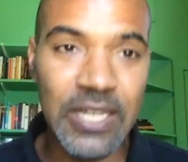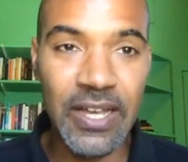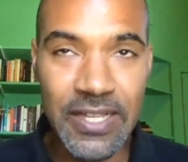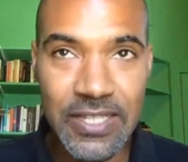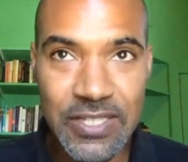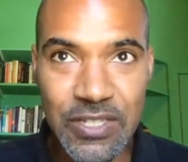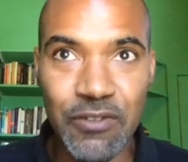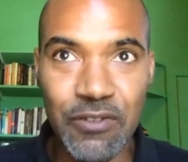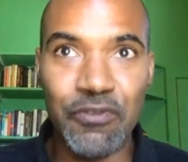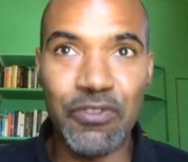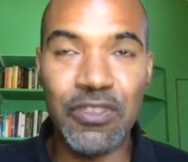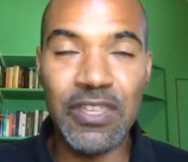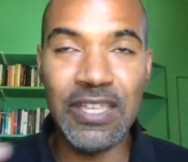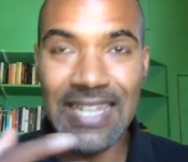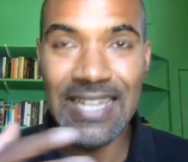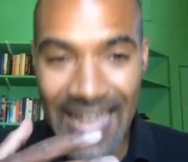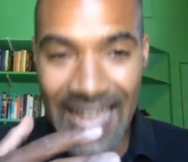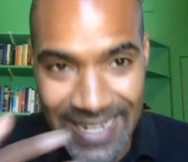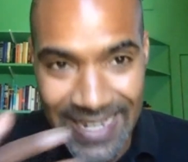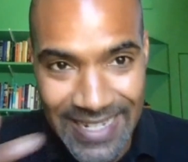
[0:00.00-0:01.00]
because of
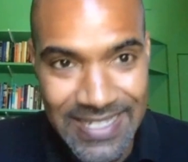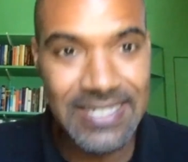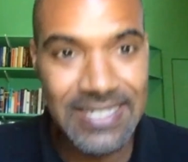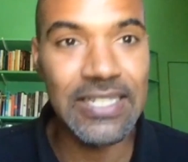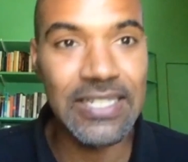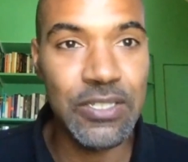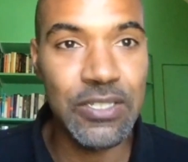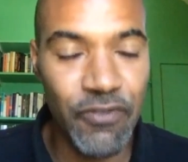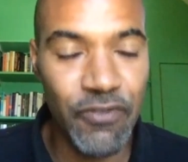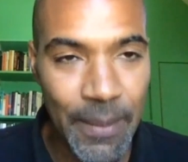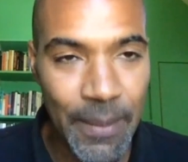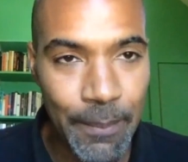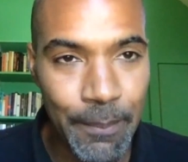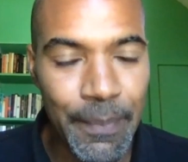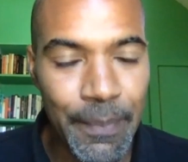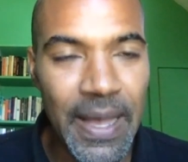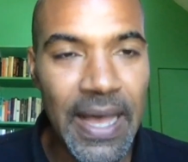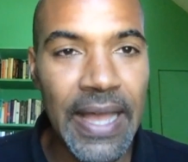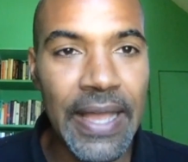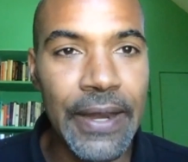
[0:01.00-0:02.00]
the legacies of
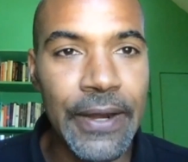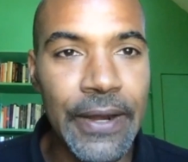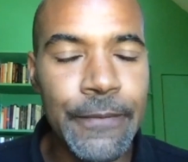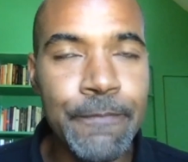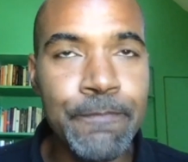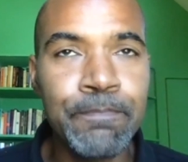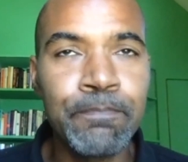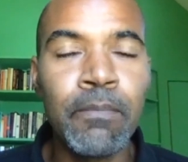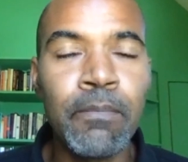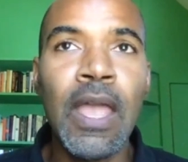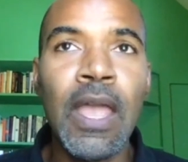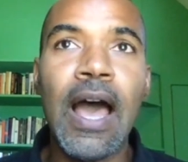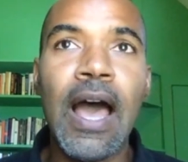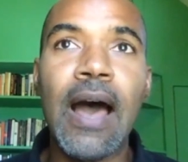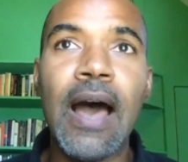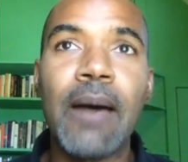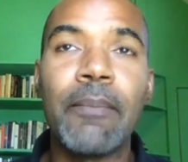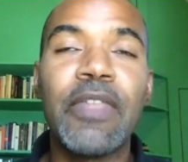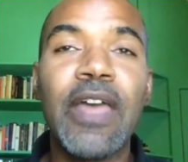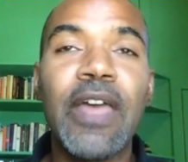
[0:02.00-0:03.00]
empire.
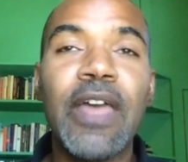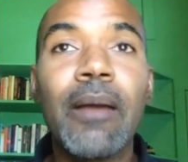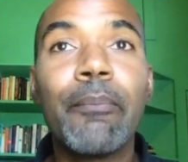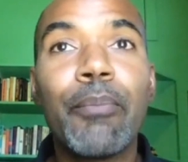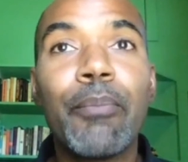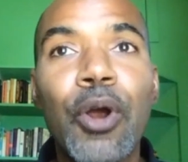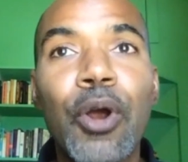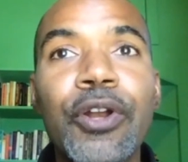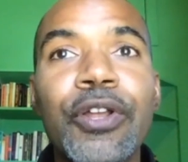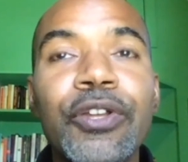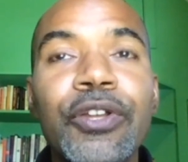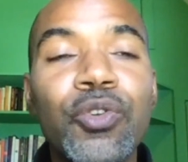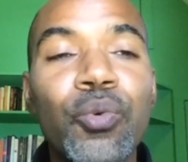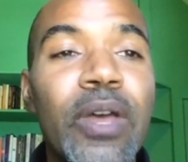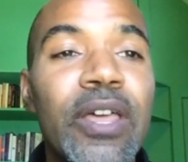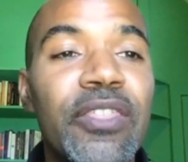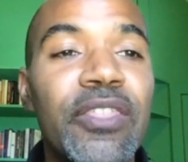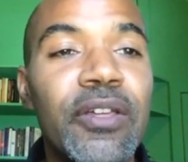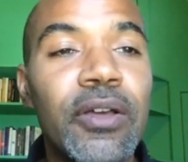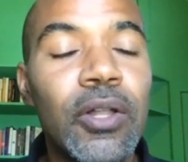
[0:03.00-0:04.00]
Um, they are burdened
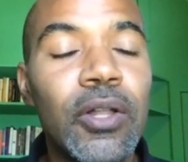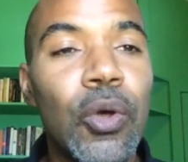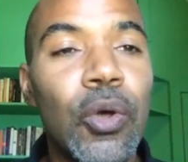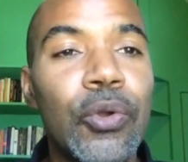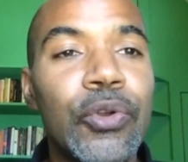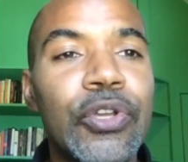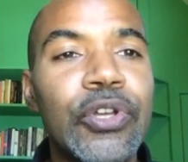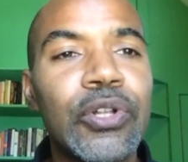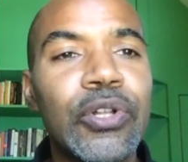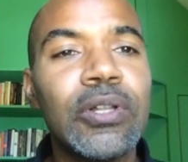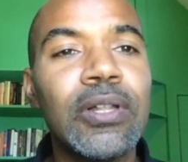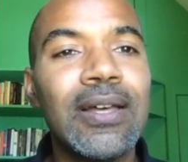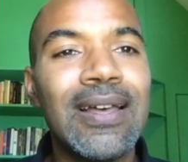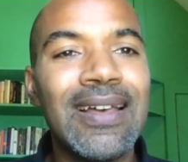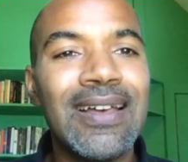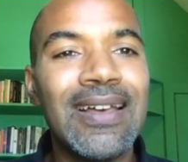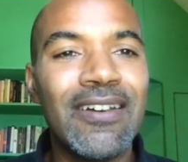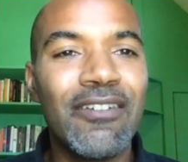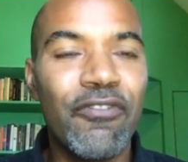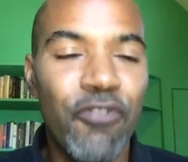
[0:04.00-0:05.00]
with colonial
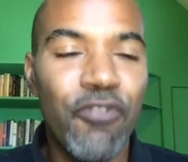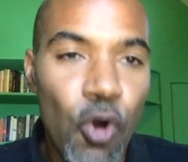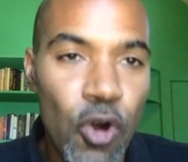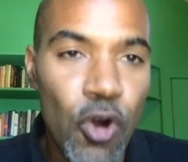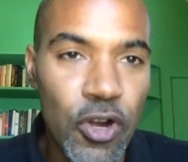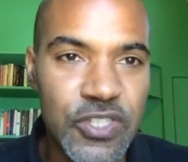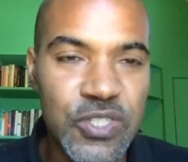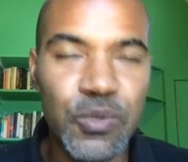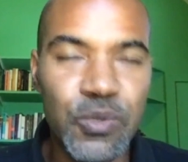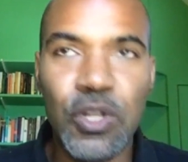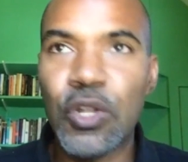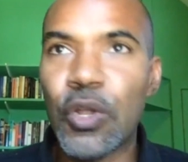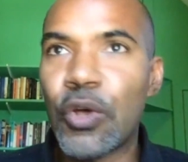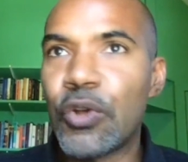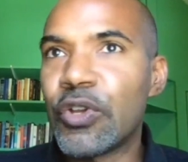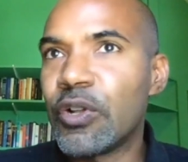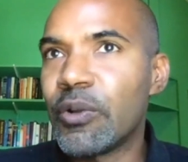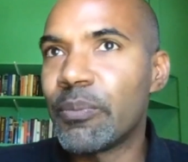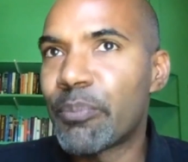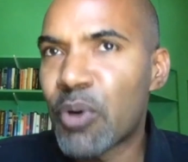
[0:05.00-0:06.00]
force,
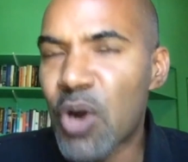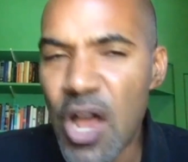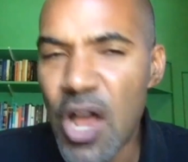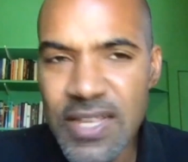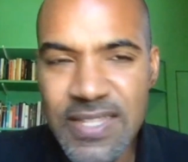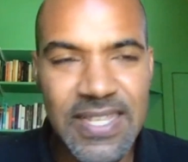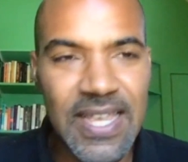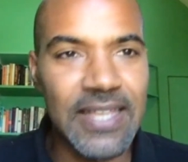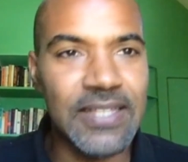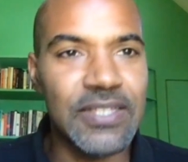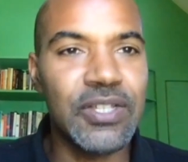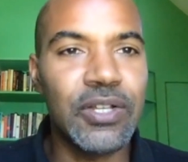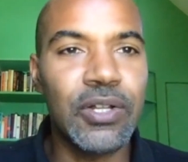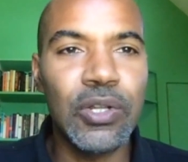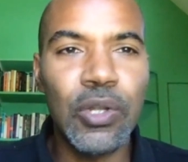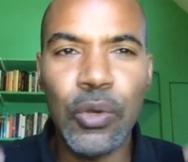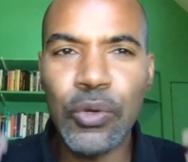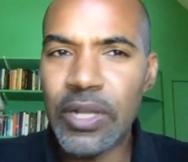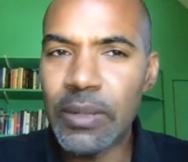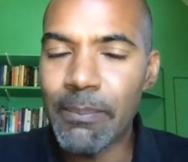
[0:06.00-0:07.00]
colonial process,
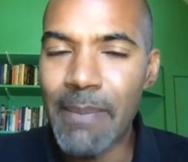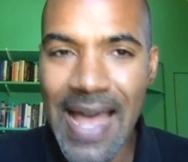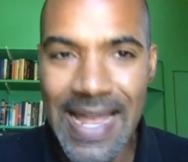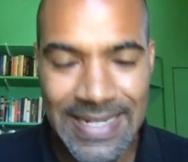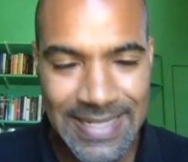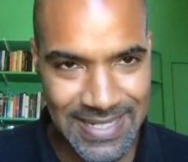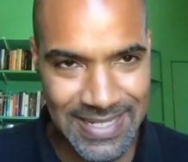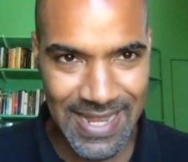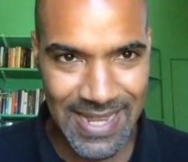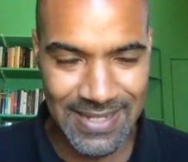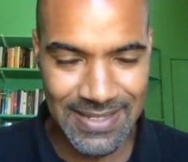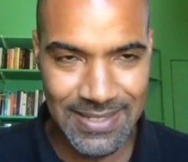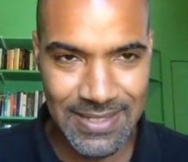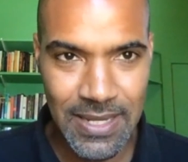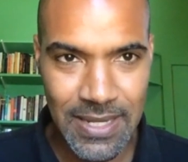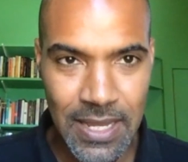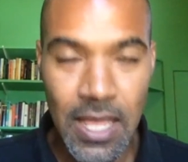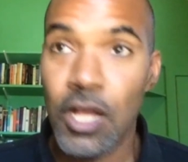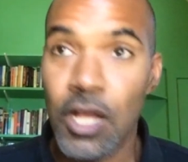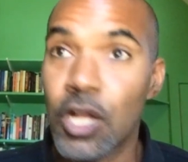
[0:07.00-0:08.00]
colonial
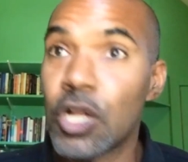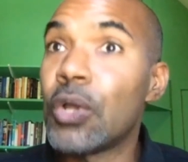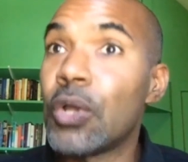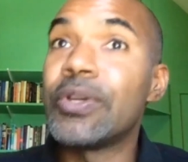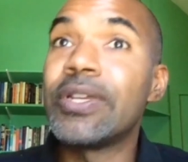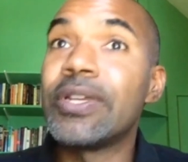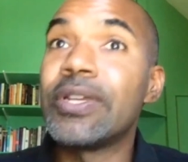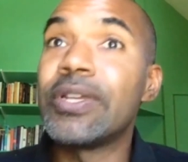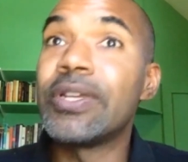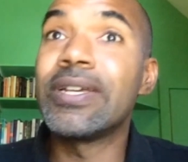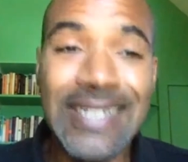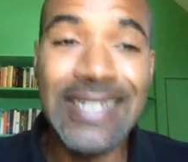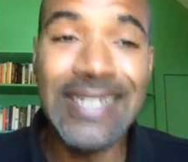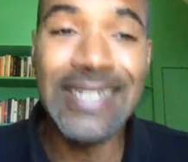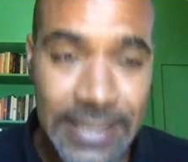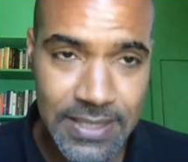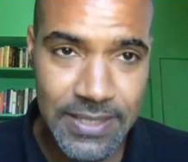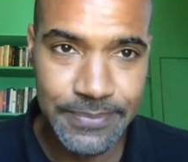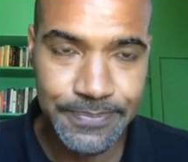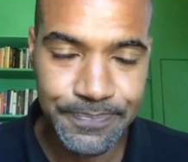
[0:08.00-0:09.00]
mindsets, colonial
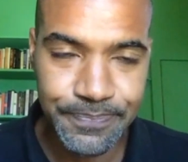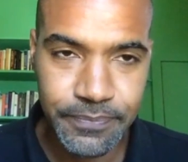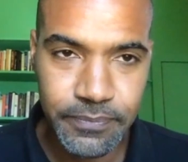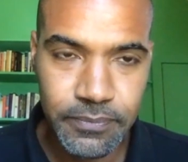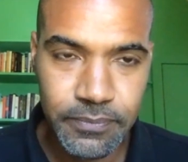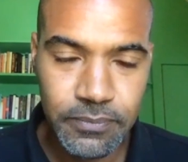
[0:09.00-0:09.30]
elites.